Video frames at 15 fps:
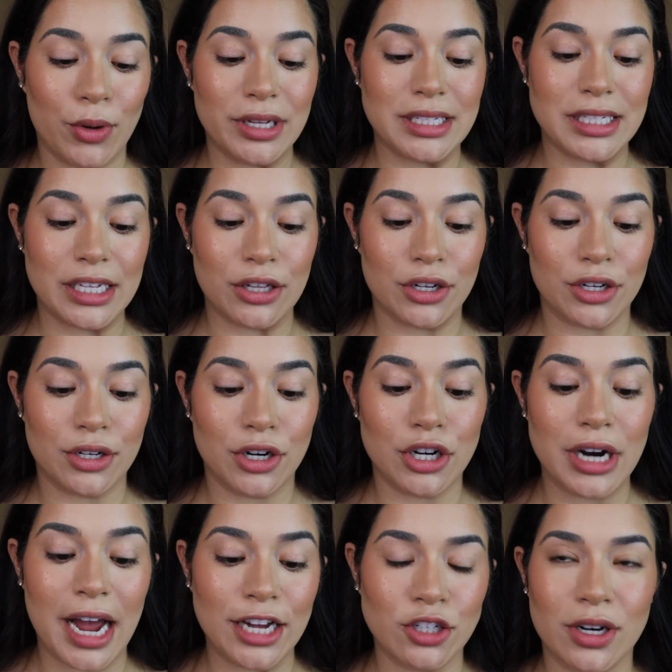Concealer.
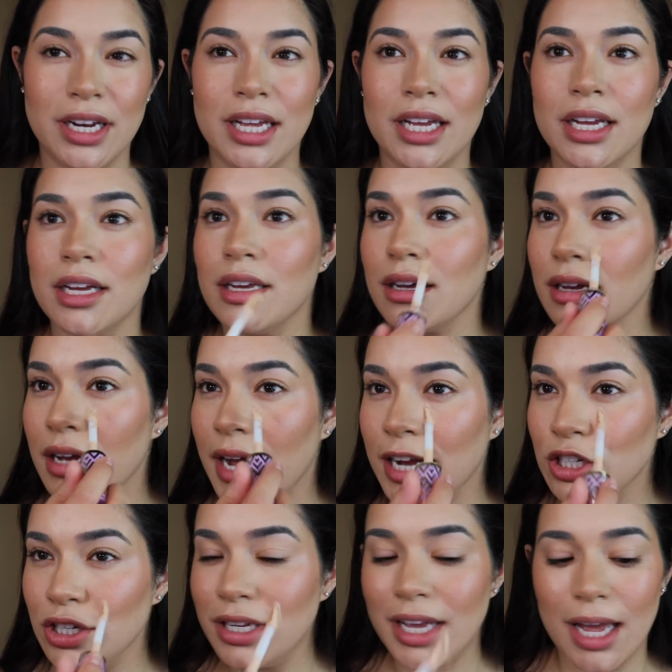Or hydrating
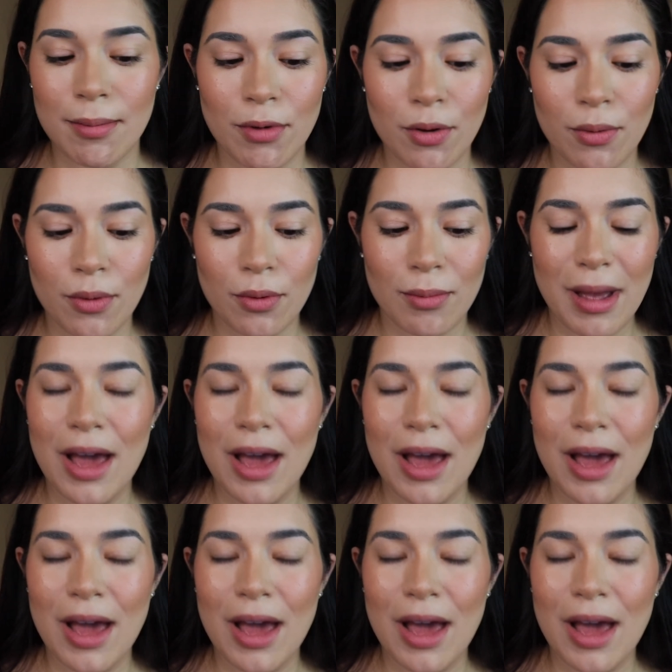camo?